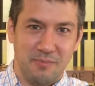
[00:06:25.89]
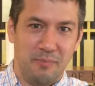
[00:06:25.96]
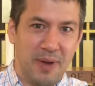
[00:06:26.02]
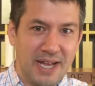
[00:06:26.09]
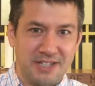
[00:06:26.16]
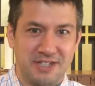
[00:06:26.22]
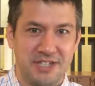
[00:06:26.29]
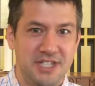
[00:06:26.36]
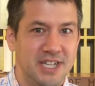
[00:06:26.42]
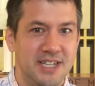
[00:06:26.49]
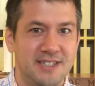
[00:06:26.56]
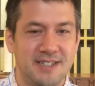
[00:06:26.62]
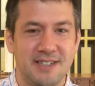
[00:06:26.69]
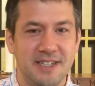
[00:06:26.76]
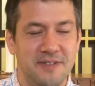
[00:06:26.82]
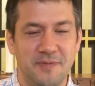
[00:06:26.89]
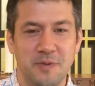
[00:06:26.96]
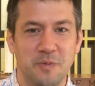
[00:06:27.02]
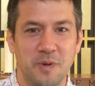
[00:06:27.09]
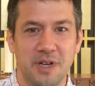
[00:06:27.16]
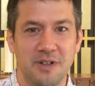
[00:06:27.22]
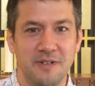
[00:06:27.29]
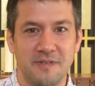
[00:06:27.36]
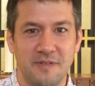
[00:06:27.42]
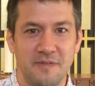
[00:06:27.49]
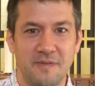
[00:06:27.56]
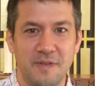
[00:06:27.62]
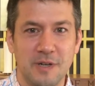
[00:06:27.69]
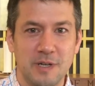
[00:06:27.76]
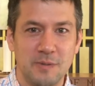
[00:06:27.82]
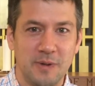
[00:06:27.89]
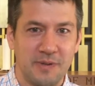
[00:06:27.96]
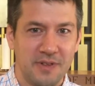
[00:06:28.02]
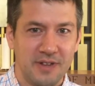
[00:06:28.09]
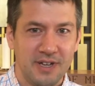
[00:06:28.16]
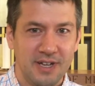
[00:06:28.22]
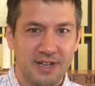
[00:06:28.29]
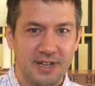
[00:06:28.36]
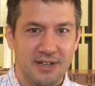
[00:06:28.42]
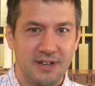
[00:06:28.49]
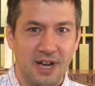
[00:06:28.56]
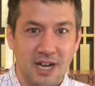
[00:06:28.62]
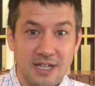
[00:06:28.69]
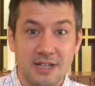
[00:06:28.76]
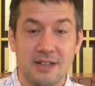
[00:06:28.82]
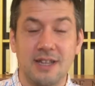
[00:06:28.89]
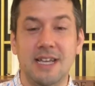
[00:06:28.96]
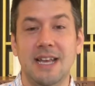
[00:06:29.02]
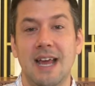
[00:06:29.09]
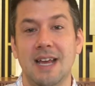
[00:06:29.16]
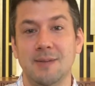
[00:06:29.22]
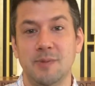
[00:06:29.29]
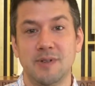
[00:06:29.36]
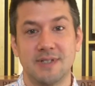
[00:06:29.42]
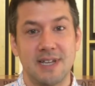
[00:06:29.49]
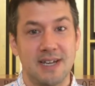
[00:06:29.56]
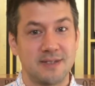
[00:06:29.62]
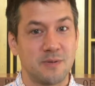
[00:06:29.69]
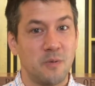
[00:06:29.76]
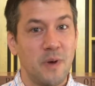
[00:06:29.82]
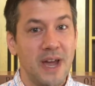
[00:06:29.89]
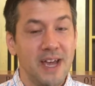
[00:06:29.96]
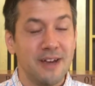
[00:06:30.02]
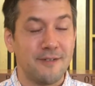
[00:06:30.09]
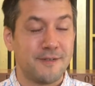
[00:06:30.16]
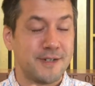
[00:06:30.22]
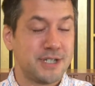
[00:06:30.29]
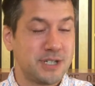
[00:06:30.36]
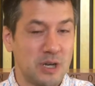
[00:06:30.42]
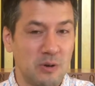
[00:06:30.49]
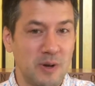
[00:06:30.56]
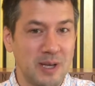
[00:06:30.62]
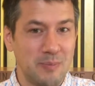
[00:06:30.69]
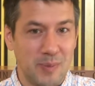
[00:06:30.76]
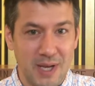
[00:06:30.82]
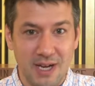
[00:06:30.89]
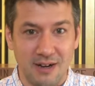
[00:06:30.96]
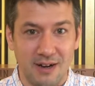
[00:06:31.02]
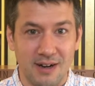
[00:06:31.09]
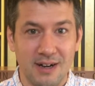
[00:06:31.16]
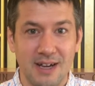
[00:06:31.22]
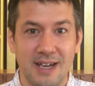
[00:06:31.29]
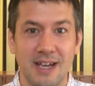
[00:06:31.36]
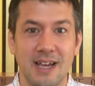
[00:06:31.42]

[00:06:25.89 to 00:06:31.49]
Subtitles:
bedsheet, if you will, filled with unclean animals as a way of showing Peter